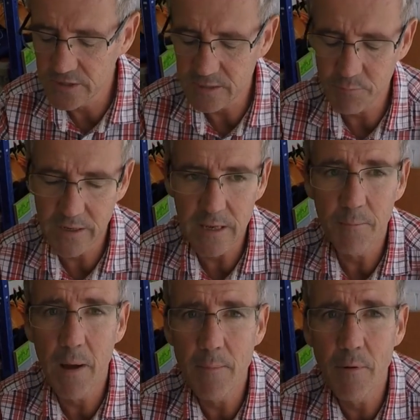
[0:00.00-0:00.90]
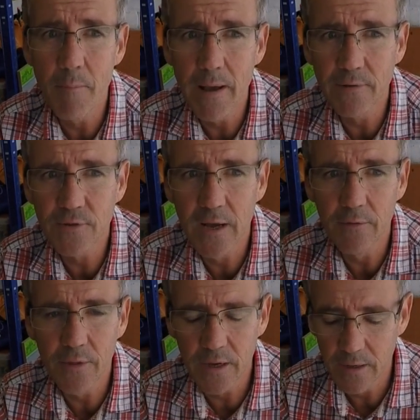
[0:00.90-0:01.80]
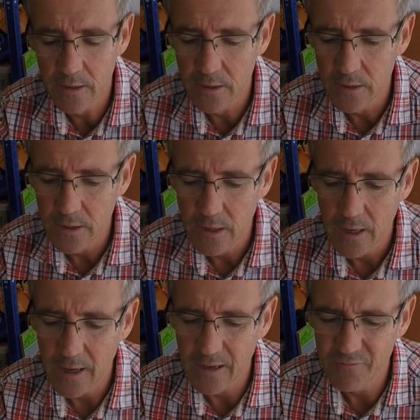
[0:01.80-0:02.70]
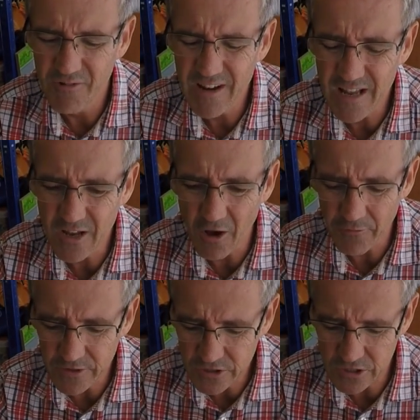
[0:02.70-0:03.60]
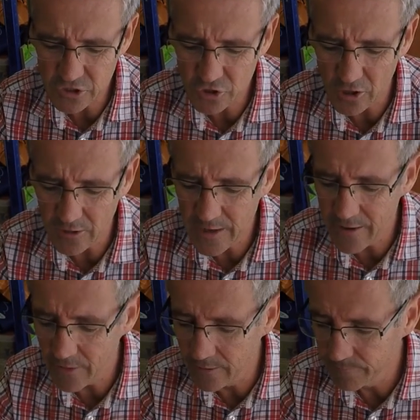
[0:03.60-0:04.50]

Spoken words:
There's plenty of paper makes out there, and really a lot of it is just trial and error,